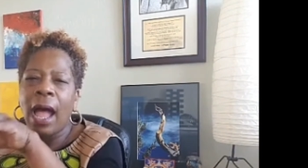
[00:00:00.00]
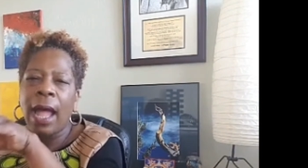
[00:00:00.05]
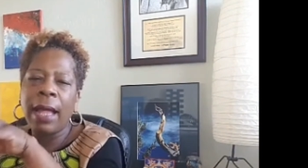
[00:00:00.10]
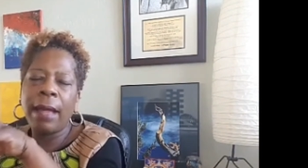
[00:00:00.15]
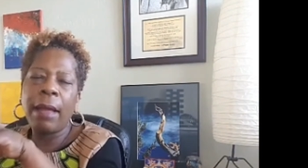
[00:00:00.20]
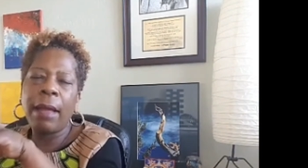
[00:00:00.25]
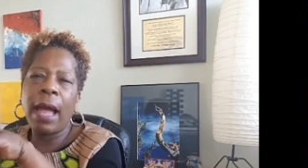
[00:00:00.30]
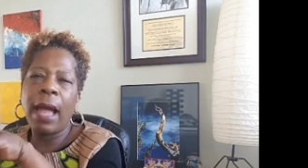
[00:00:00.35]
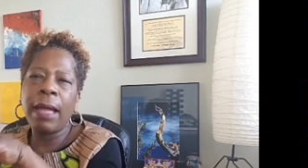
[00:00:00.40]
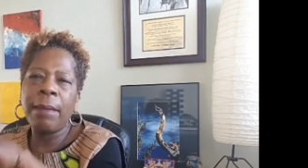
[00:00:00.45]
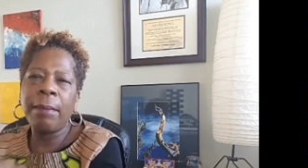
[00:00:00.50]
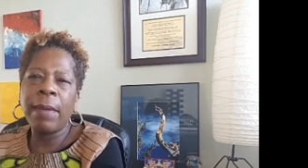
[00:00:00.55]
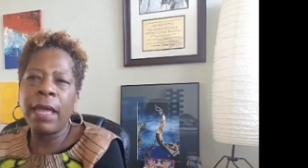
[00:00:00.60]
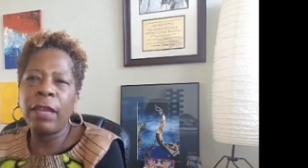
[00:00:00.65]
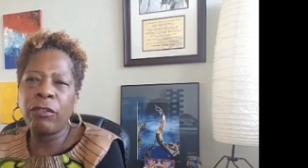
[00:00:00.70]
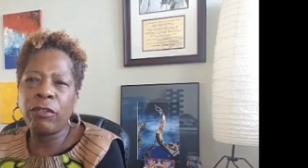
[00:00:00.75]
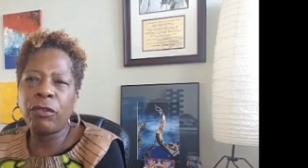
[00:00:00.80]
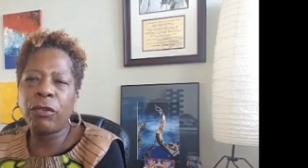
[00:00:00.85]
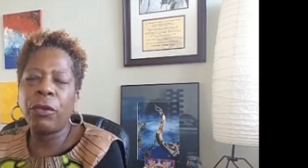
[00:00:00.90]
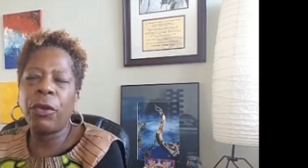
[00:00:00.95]
I, I
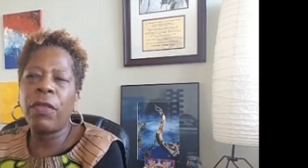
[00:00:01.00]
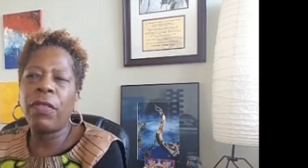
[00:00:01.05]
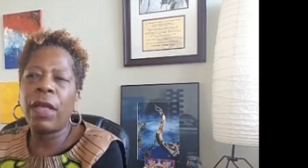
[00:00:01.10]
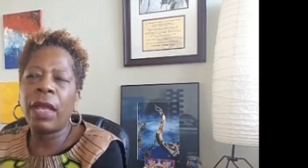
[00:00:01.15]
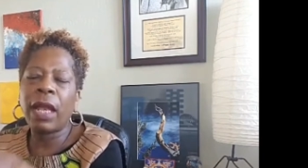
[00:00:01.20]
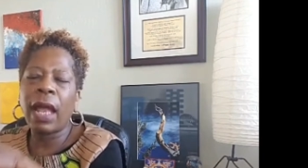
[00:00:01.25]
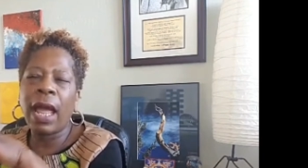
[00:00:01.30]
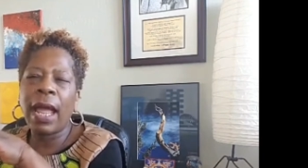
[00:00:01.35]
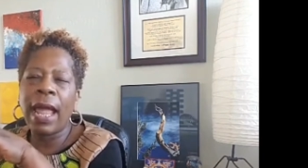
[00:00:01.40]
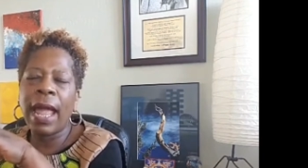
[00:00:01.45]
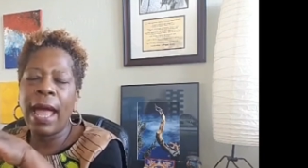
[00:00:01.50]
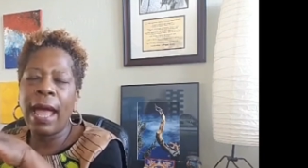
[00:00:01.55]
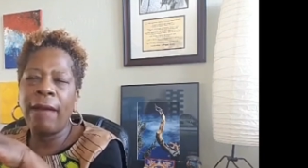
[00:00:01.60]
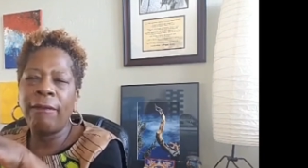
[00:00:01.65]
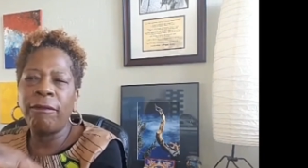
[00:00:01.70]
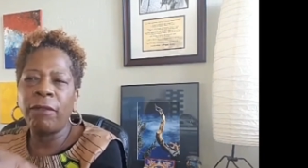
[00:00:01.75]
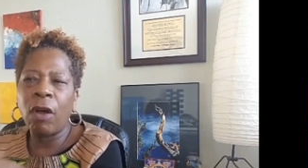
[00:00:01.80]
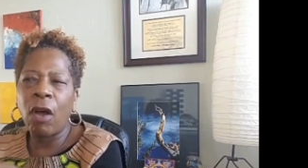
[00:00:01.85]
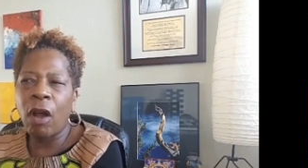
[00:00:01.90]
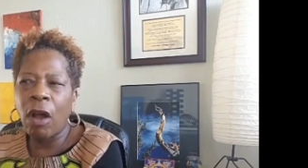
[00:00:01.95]
make sure that I
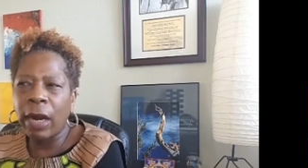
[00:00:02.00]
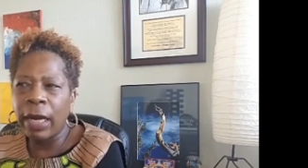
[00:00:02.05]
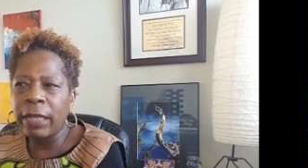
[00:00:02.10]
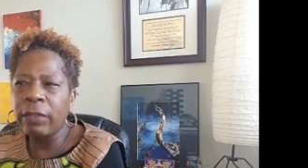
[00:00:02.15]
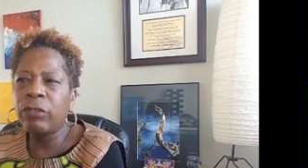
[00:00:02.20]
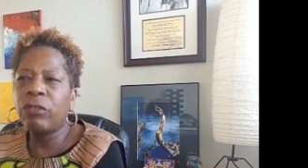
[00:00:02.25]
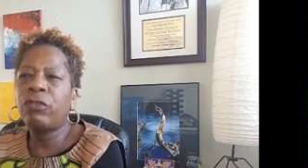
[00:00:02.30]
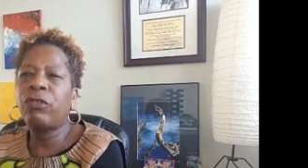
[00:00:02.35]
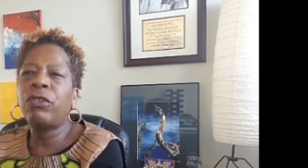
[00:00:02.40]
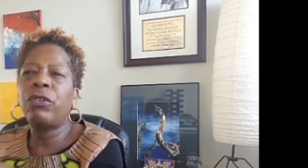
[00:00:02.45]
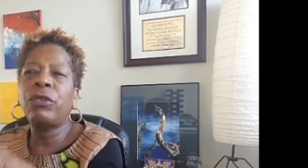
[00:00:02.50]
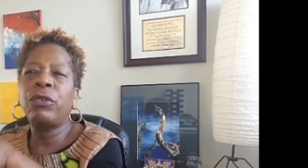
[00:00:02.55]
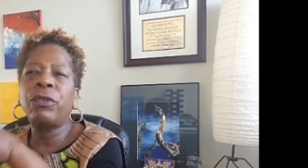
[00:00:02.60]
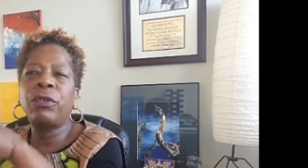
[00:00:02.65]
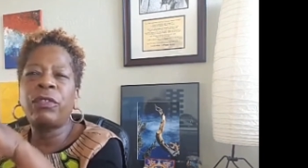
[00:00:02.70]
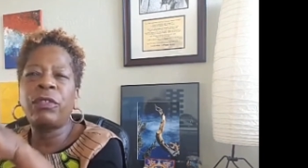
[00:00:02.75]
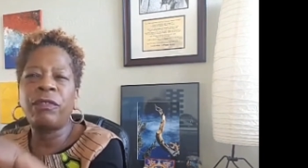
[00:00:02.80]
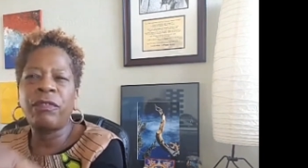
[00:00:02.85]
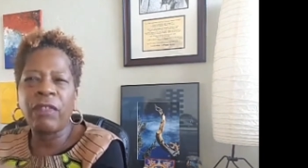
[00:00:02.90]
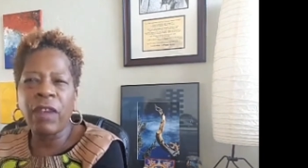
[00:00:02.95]
have orange juice,